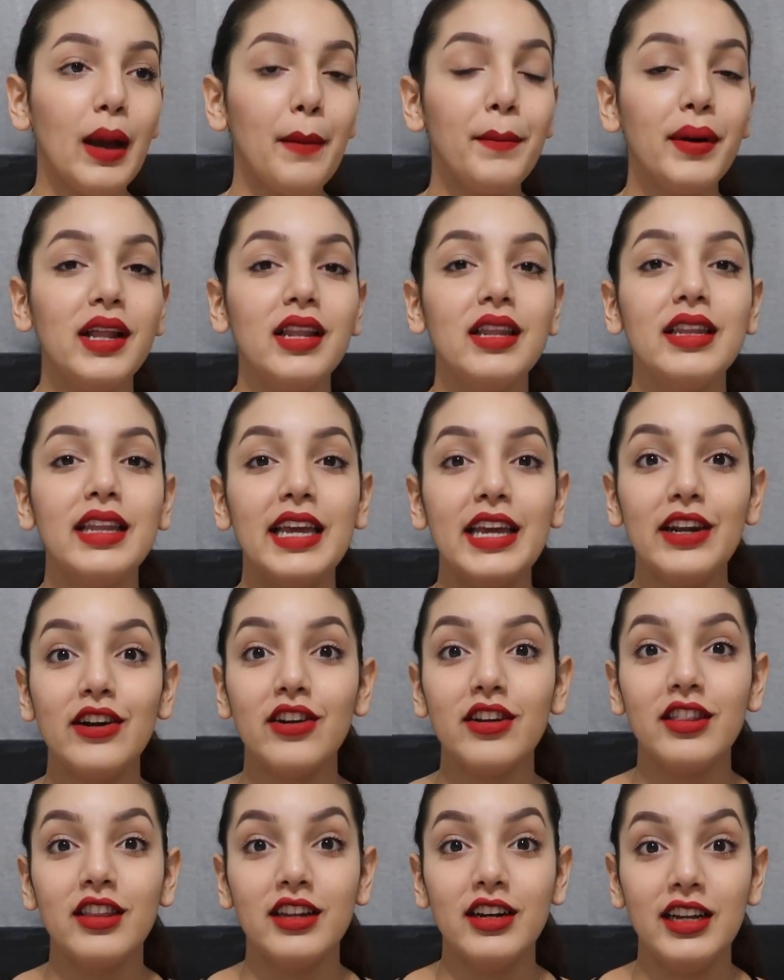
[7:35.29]
But
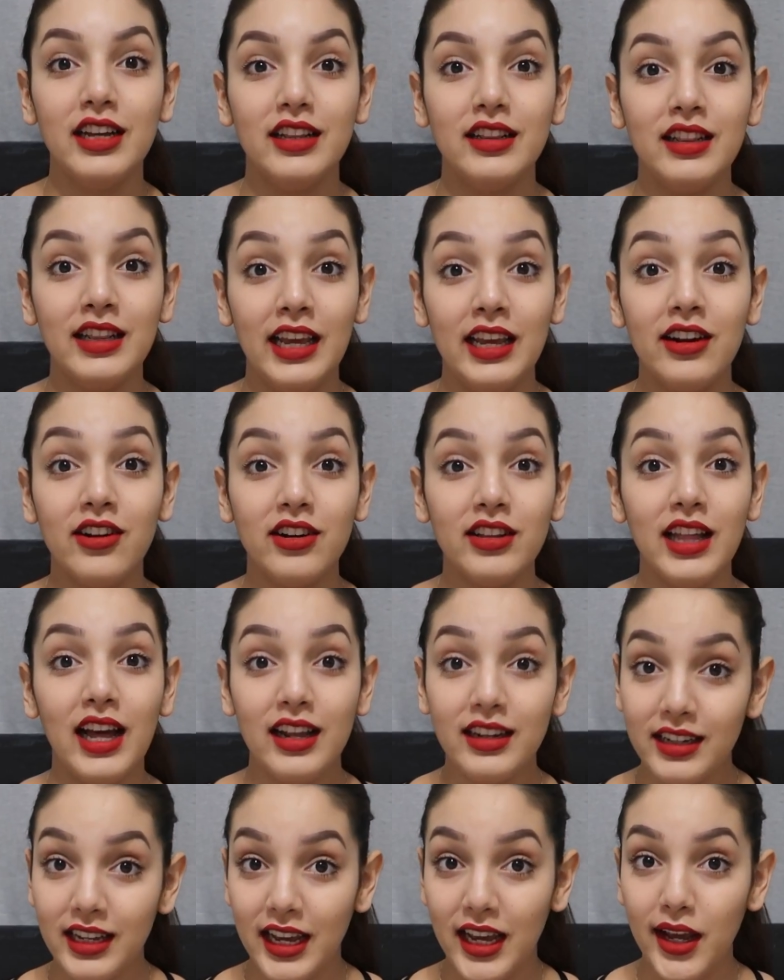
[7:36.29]
later
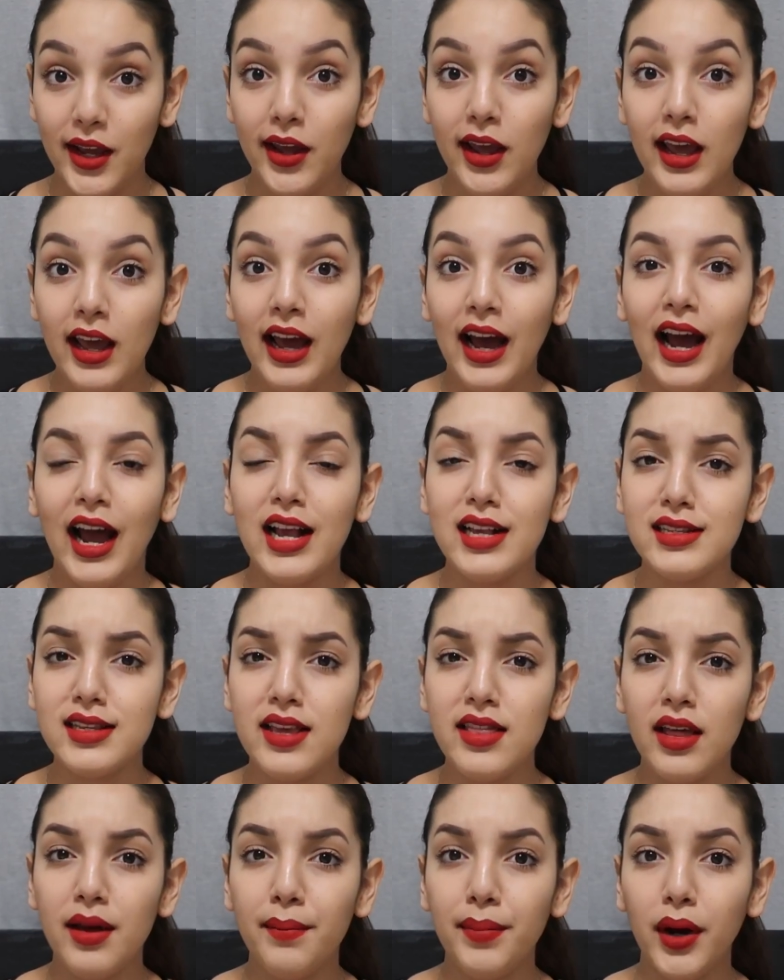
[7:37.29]
that day, I
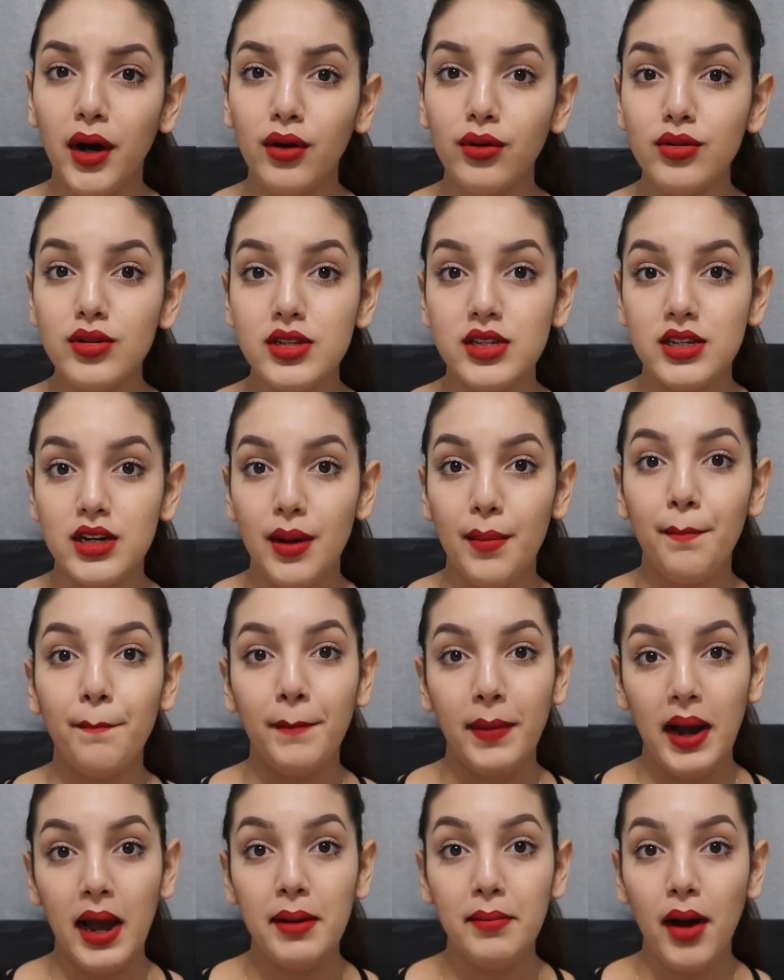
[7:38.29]
see them post
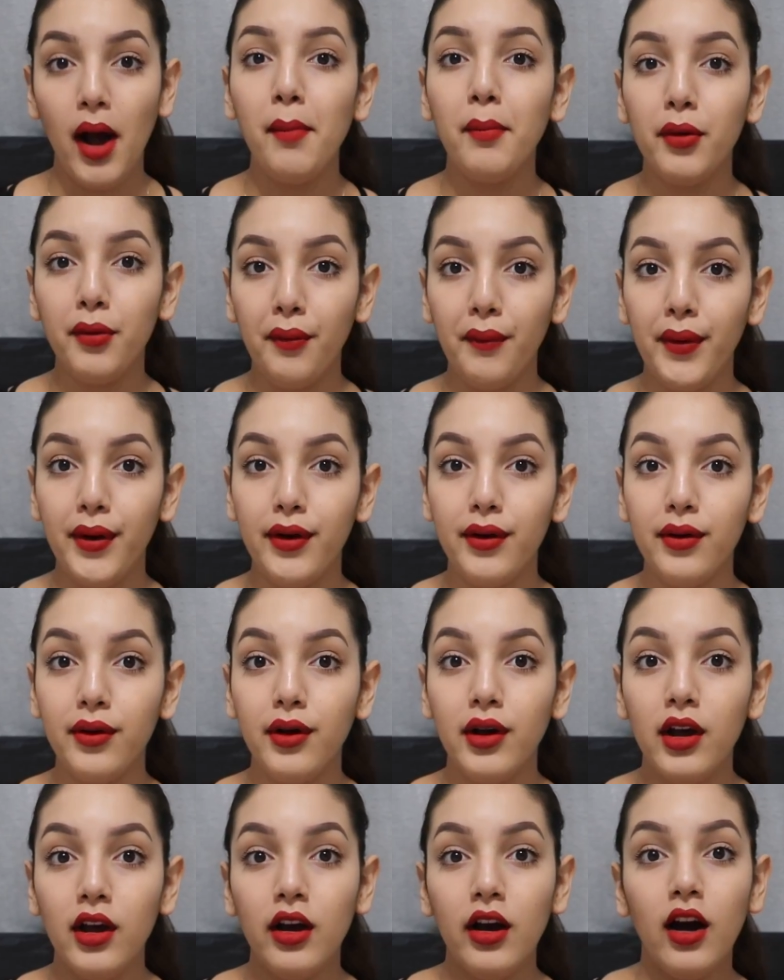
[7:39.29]
my
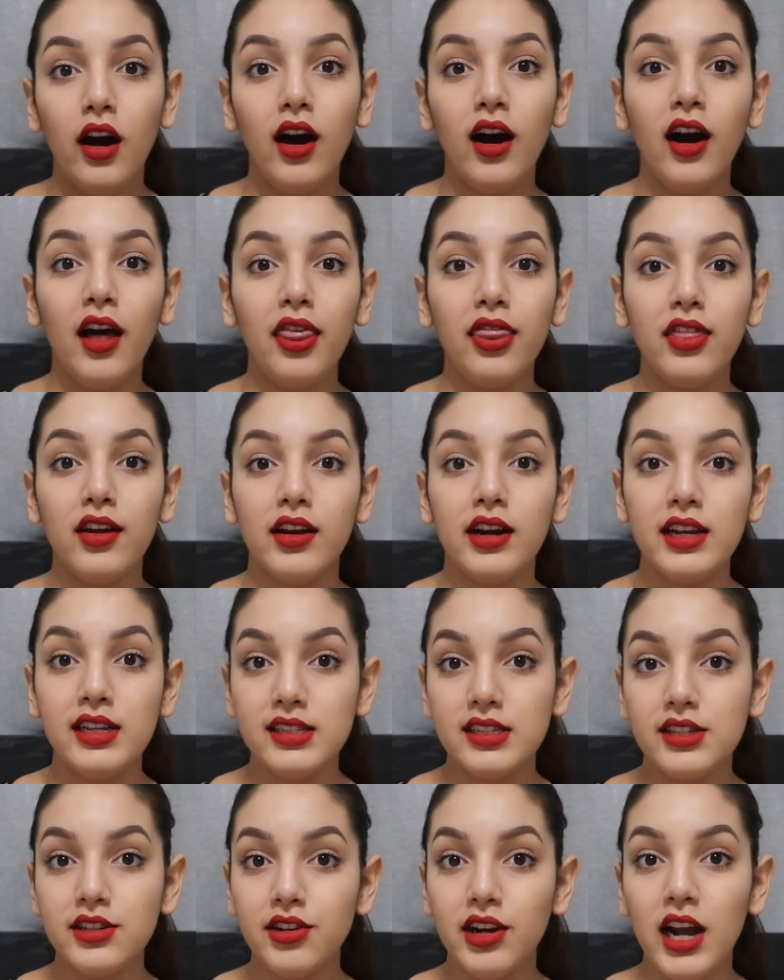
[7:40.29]
Mamaroo on their
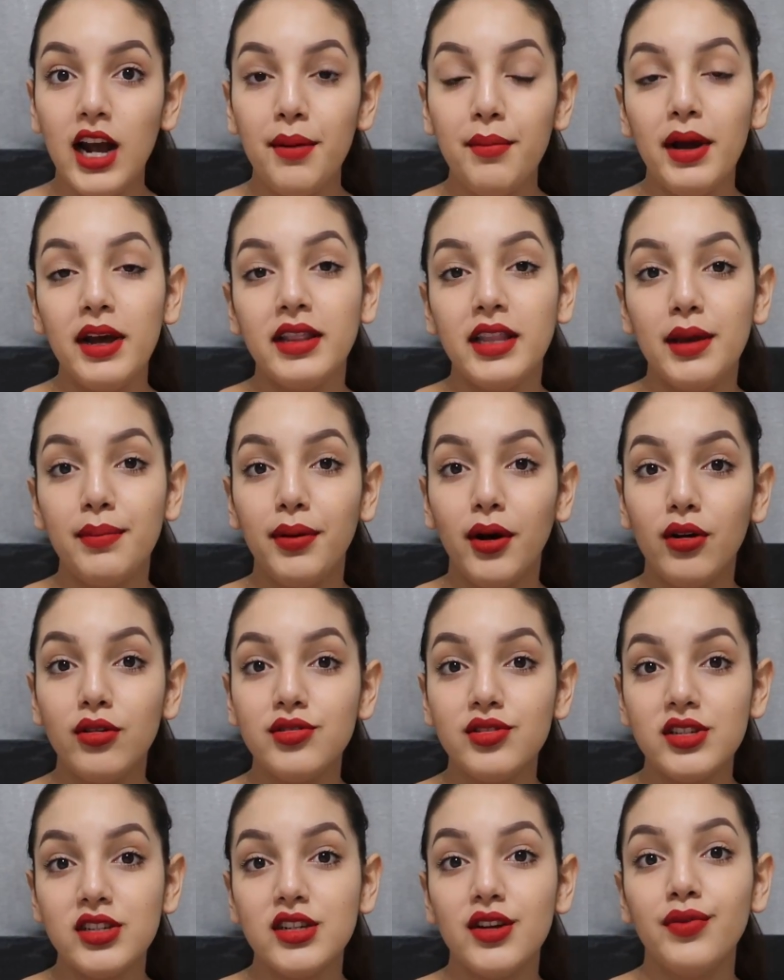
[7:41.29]
Instagram, and they
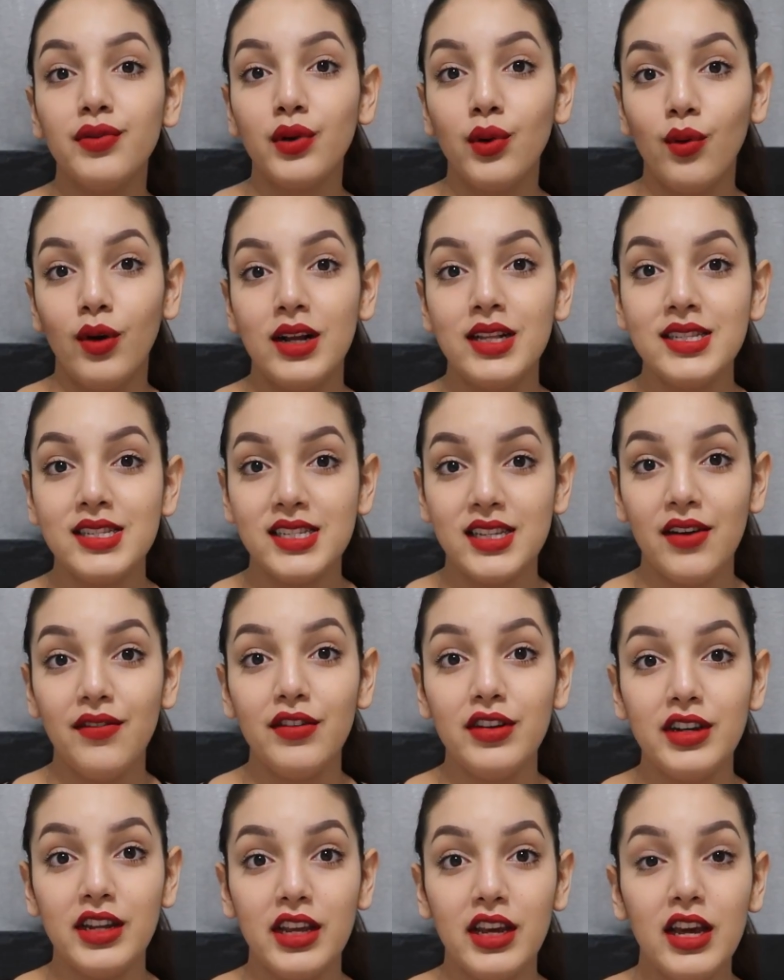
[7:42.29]
posted it for
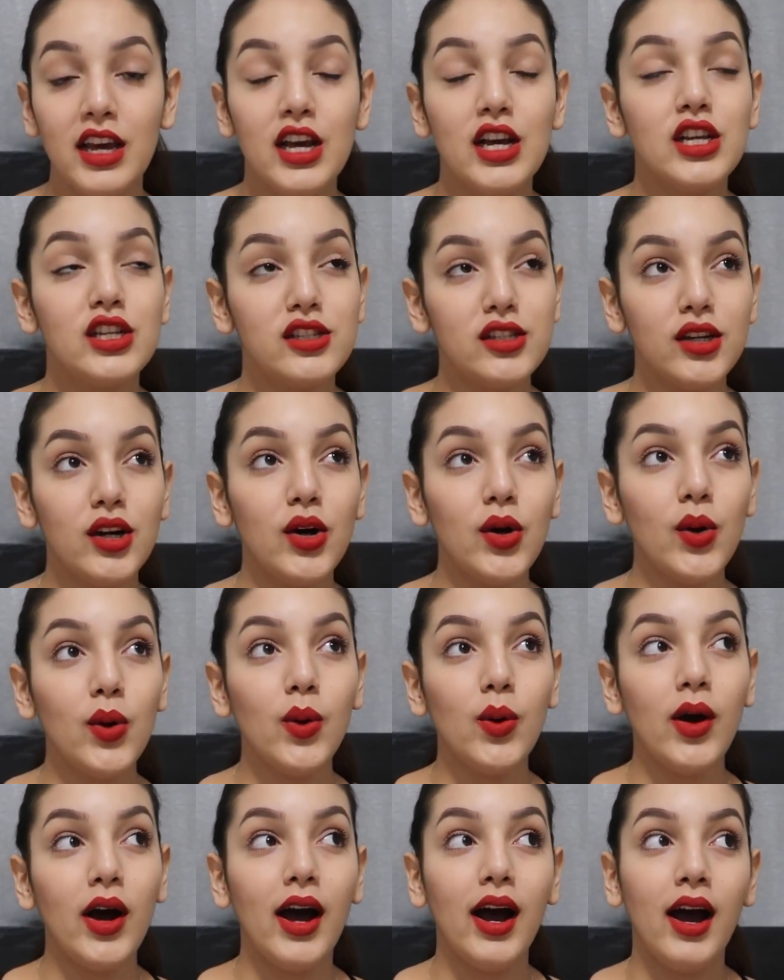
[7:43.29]
$170.
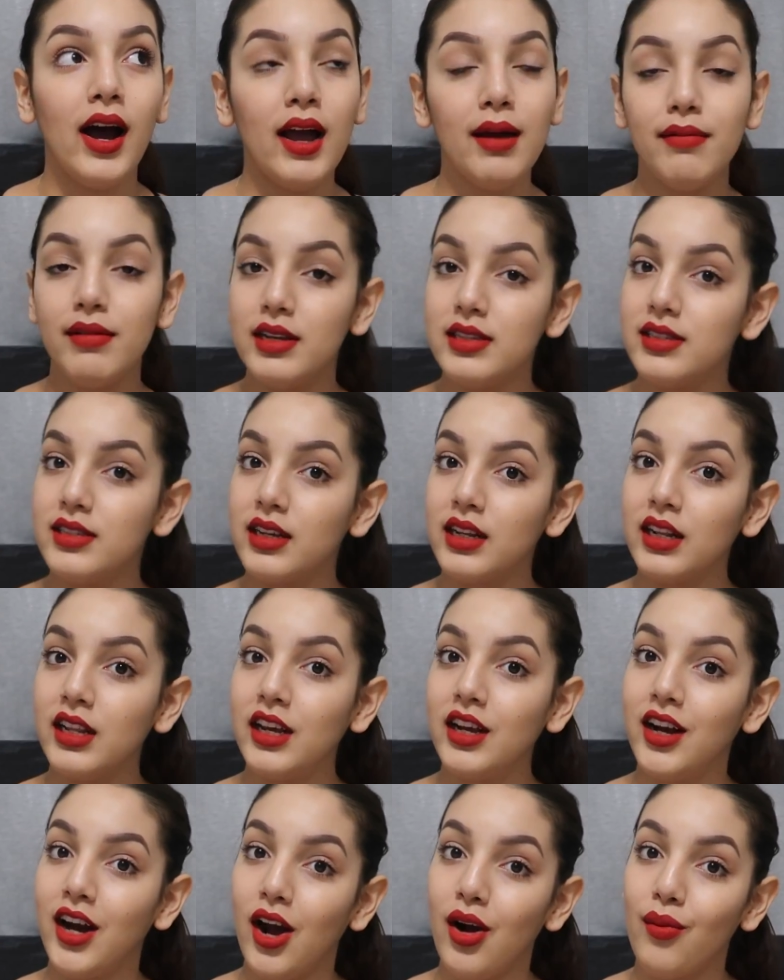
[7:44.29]
So I
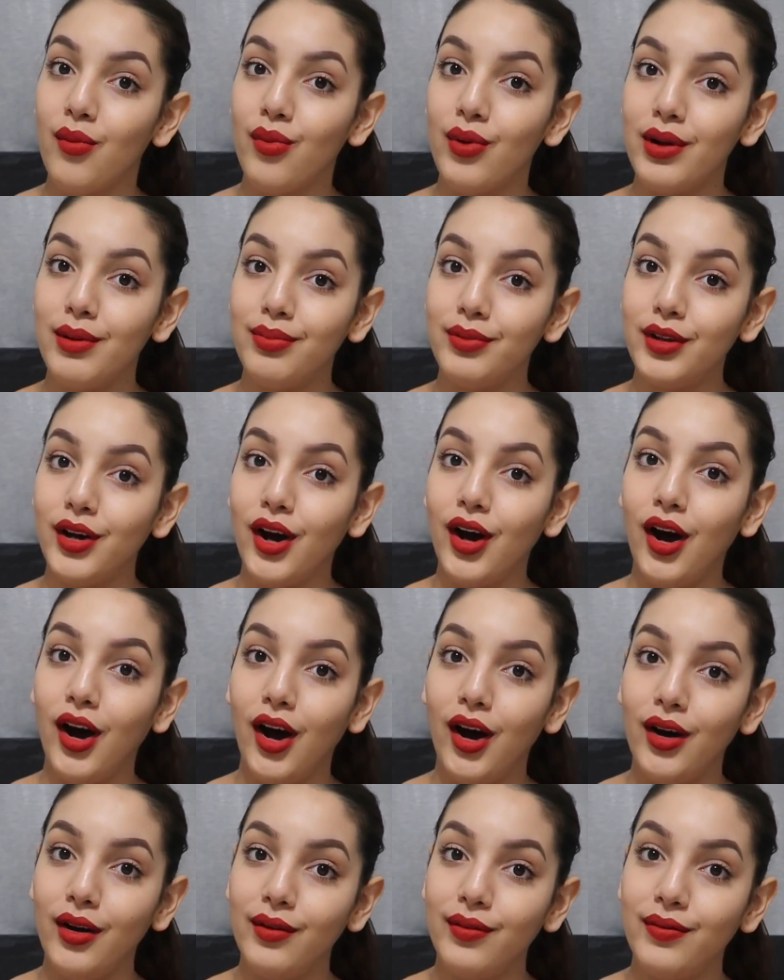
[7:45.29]
basically got ripped
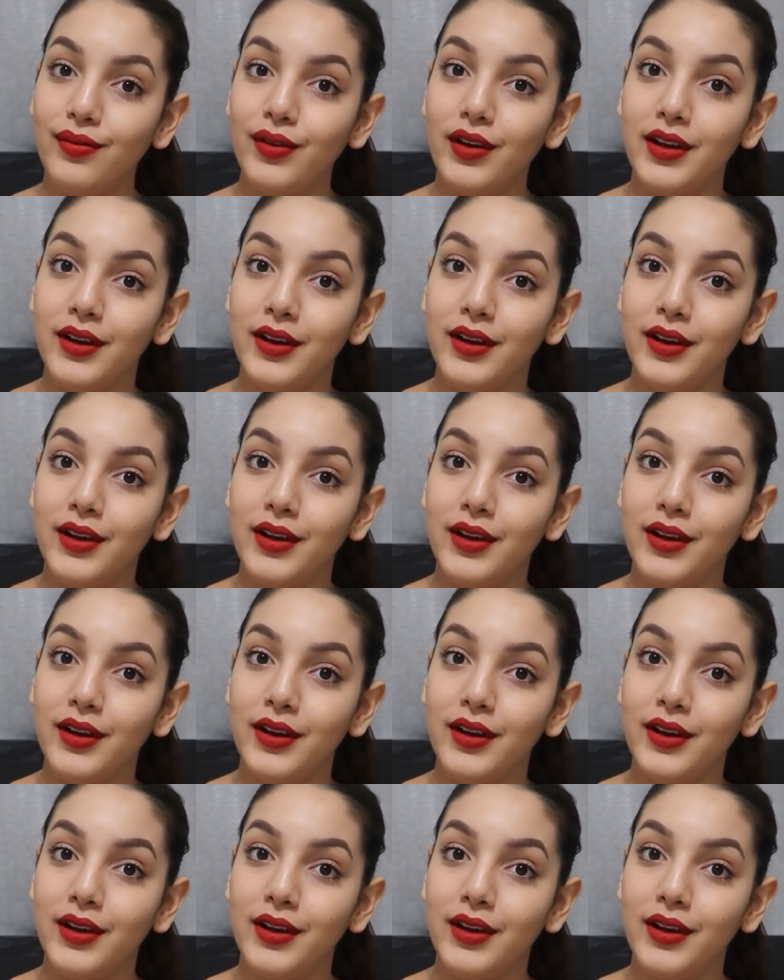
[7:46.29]
off.